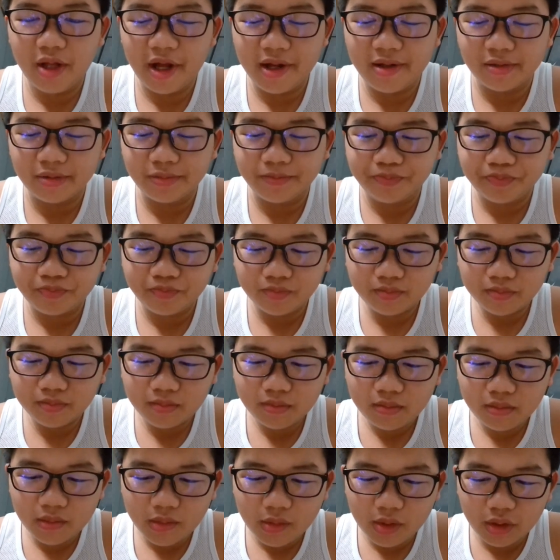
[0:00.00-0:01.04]
nice,
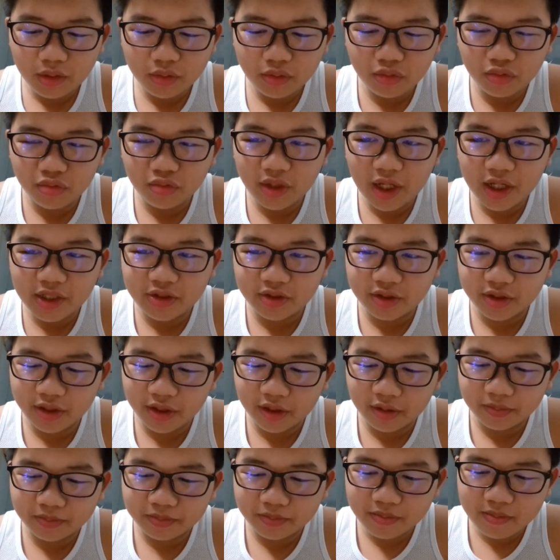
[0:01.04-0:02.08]
too nice
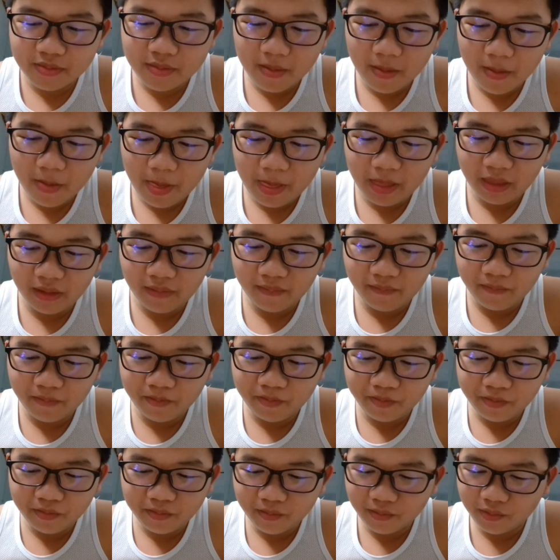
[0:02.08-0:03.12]
already.
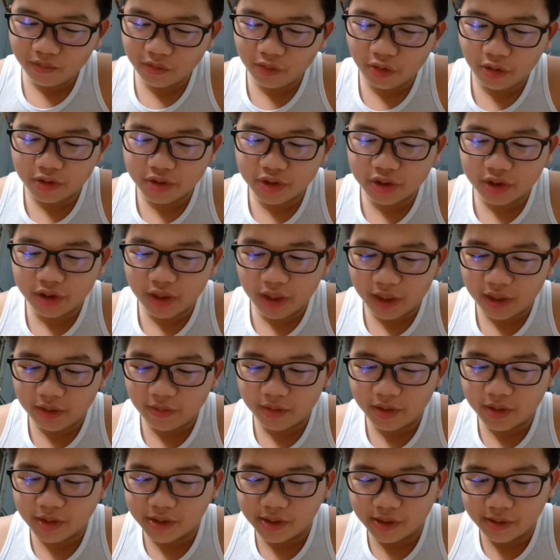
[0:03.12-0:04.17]
Torture the
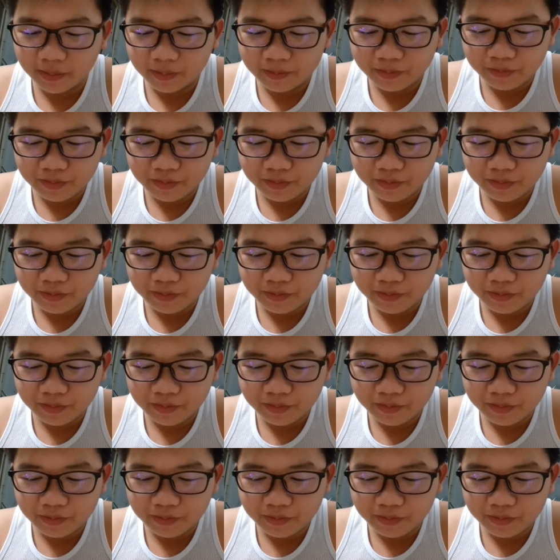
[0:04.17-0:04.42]
leave this.